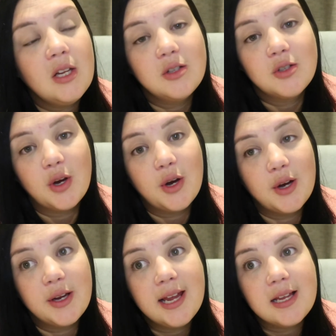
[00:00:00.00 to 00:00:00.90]
so
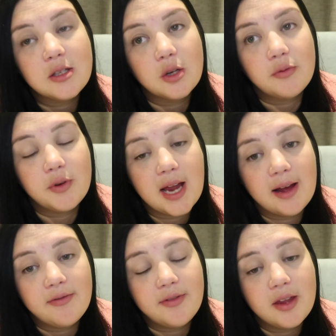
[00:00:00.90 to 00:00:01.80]
yeah, so if we
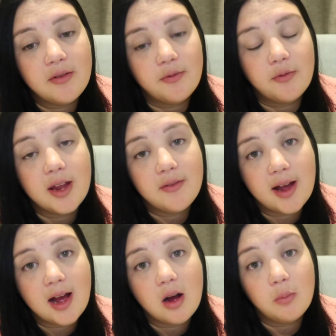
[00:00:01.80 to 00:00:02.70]
have, if, if
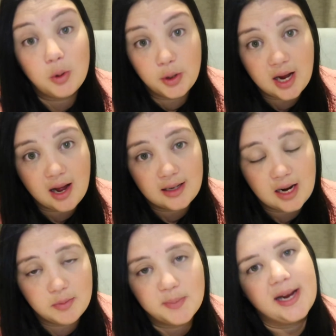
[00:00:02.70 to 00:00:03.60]
our blue card
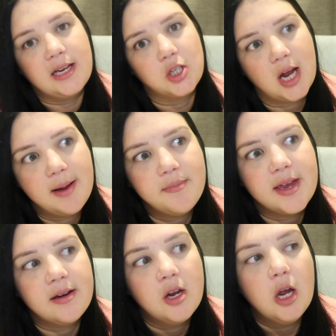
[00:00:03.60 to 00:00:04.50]
comes back in time,
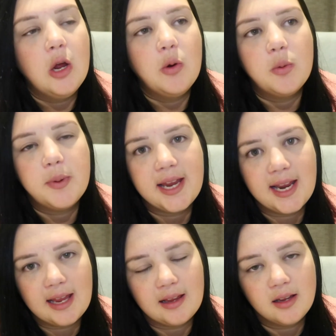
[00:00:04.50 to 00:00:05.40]
then we'll be
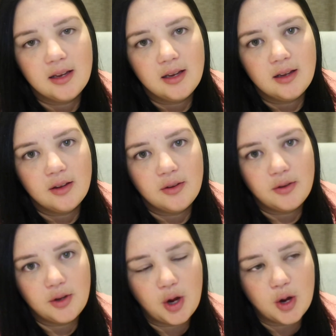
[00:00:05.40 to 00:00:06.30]
getting
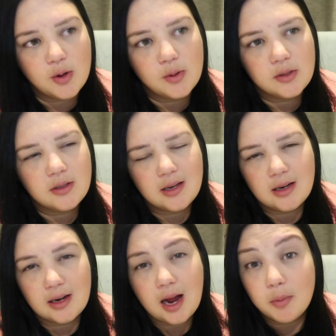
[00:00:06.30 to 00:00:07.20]
the girls in
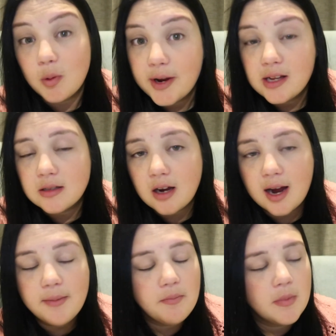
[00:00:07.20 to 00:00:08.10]
a couple weeks
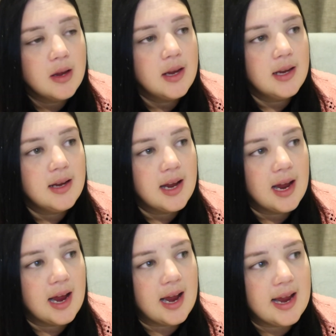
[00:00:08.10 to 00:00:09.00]
time.
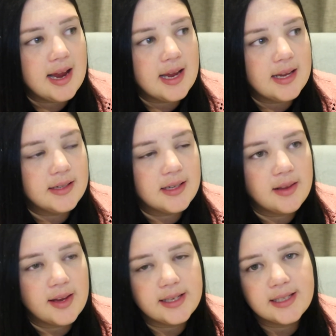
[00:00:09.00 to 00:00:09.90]
And,
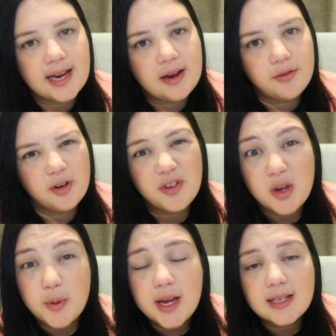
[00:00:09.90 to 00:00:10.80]
and they stay for a
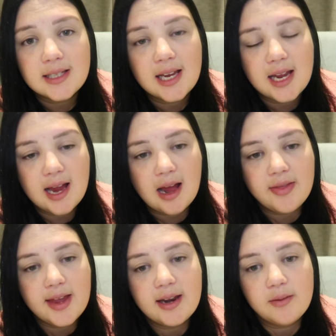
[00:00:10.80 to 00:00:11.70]
few weeks.
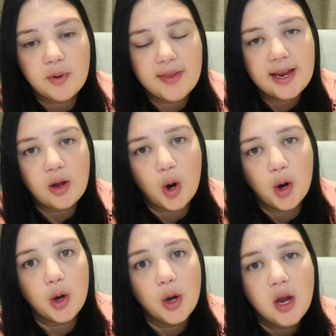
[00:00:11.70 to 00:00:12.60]
And then when they
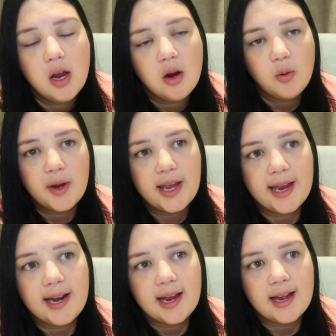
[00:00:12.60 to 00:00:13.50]
go, we
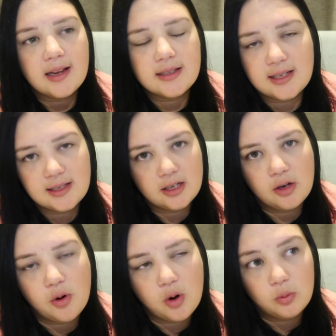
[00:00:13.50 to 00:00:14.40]
get a 16
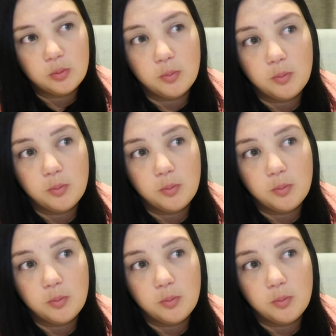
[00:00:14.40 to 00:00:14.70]
year old